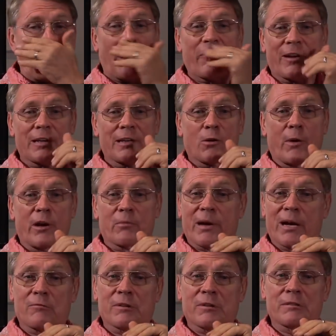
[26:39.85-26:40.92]
Matter of fact, the equator
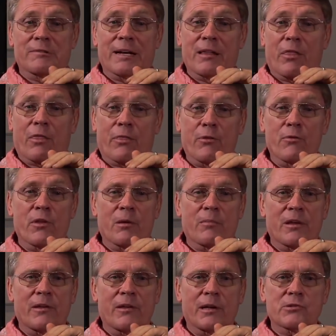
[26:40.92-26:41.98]
might run right through
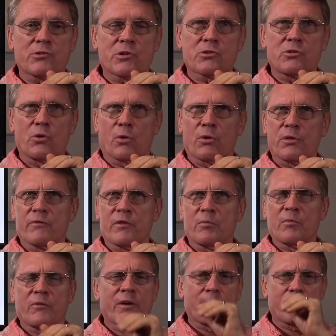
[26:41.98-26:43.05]
them. I think it's just north of
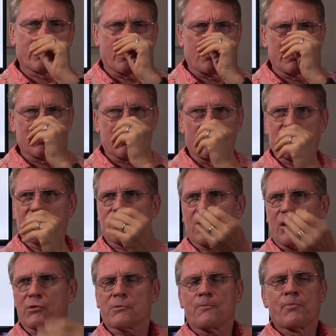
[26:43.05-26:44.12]
them, if I recall, but cl real
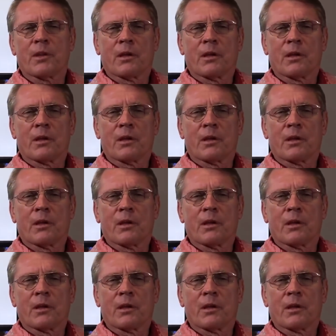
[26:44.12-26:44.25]
close.